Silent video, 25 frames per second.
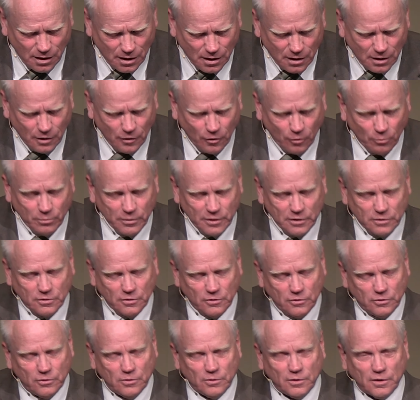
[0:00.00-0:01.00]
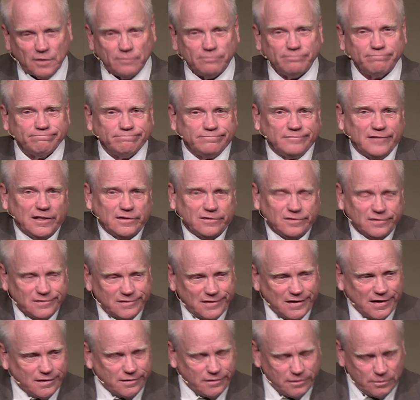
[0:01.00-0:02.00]
and help me to do it. That's
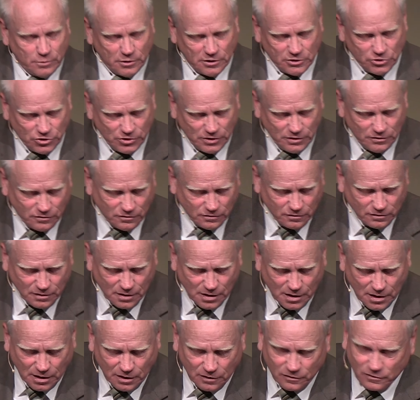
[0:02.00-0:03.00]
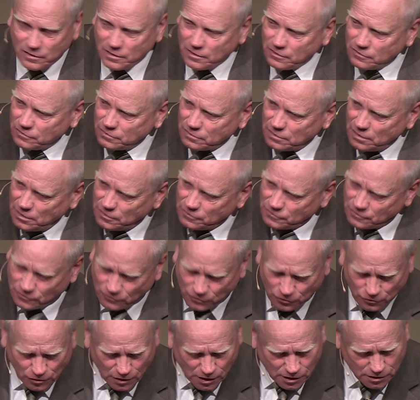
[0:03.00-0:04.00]
exactly what Jesus does. He's, he's
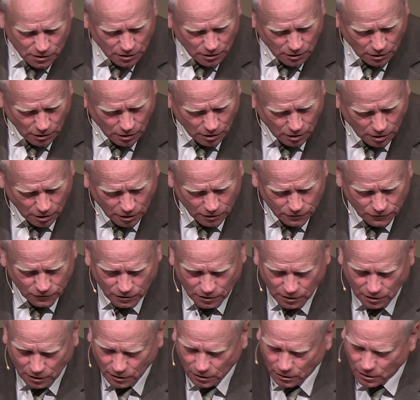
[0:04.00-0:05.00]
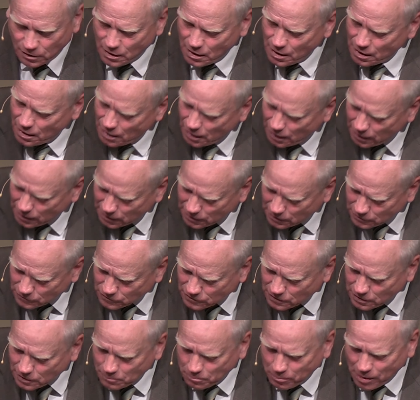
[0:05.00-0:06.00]
instructing our hearts here
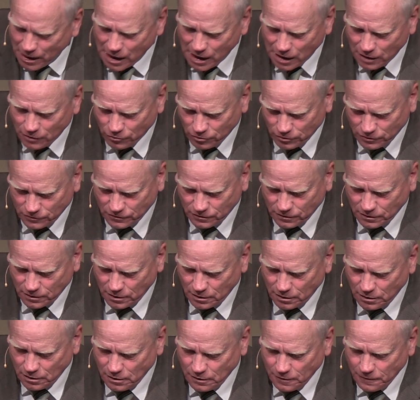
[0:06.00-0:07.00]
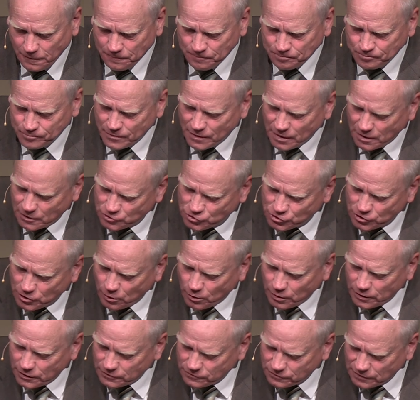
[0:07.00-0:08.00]
against hypocrisy and
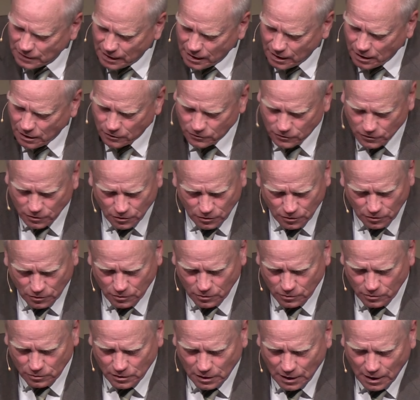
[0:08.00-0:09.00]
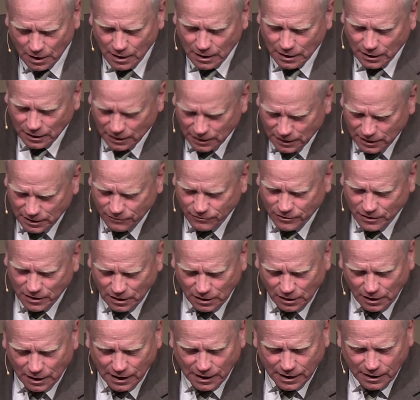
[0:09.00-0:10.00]
showing us how to live in
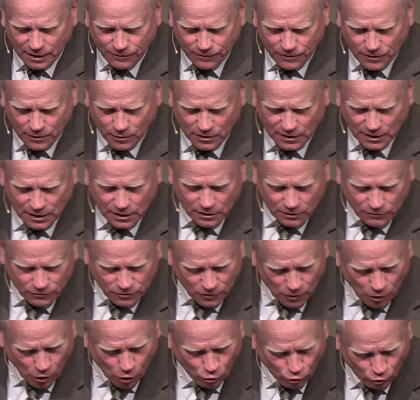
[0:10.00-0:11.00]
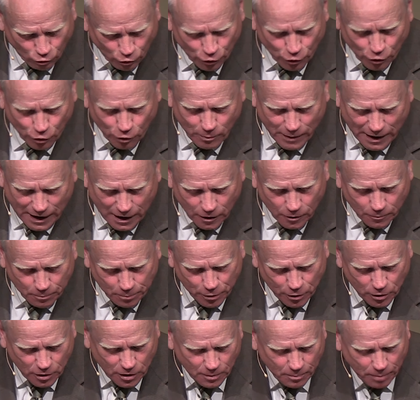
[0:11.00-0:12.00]
a life that gives no room, how to
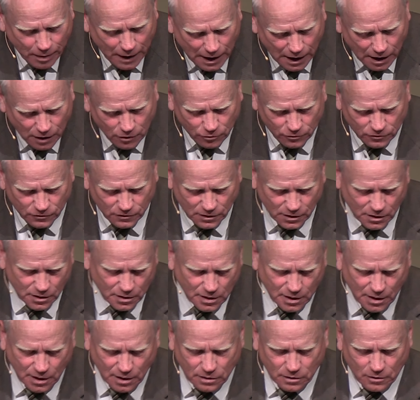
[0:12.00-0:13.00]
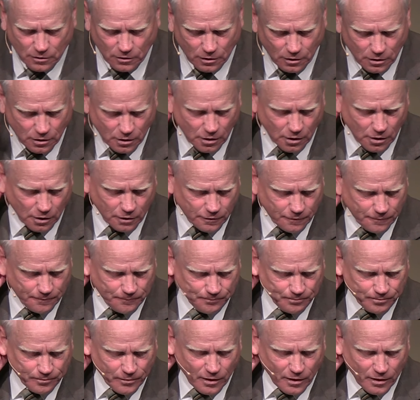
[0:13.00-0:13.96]
put hypocrisy to death in our heart.